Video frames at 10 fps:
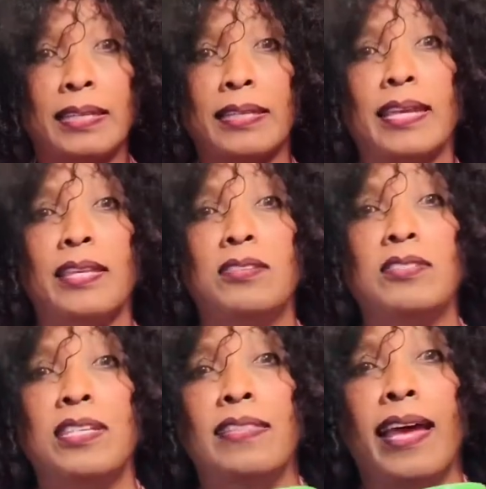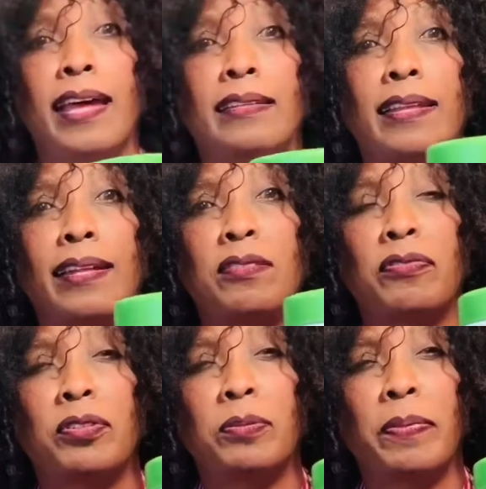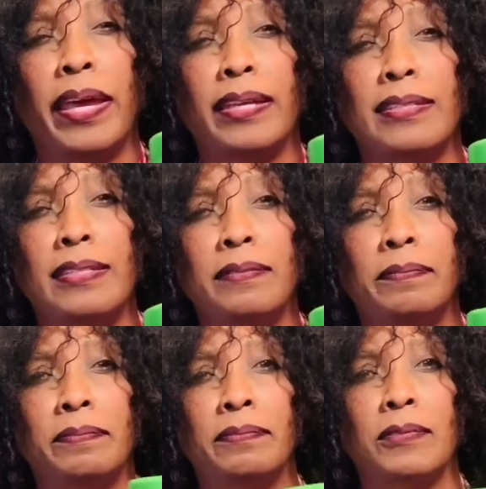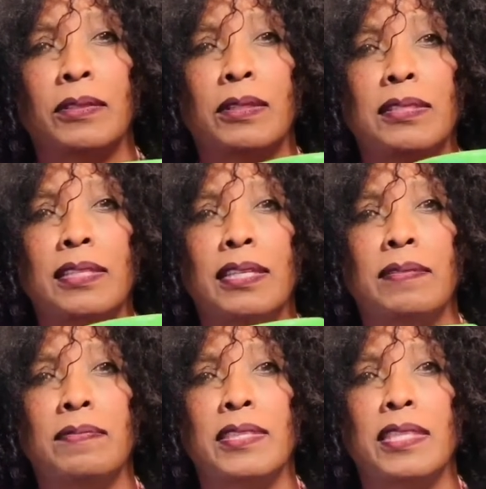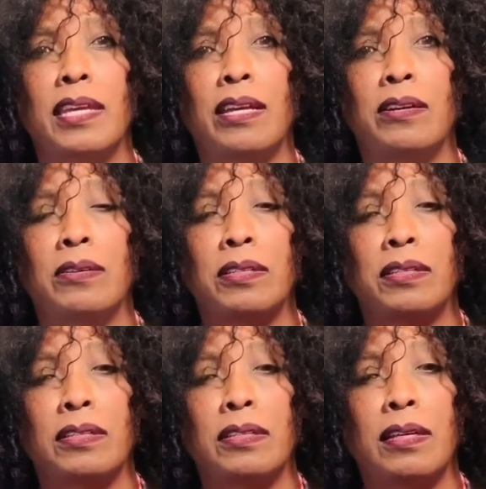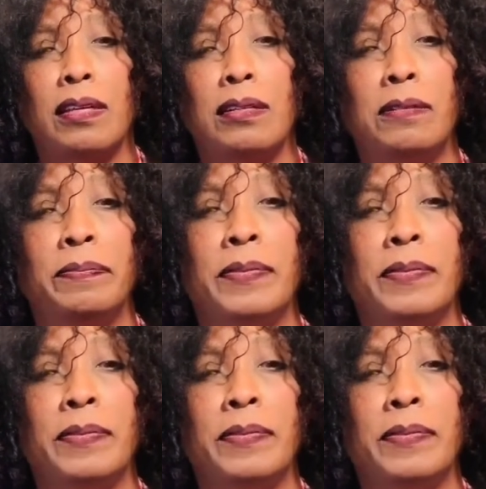Can you see that? That's fruit pectin. Let's see. There you go.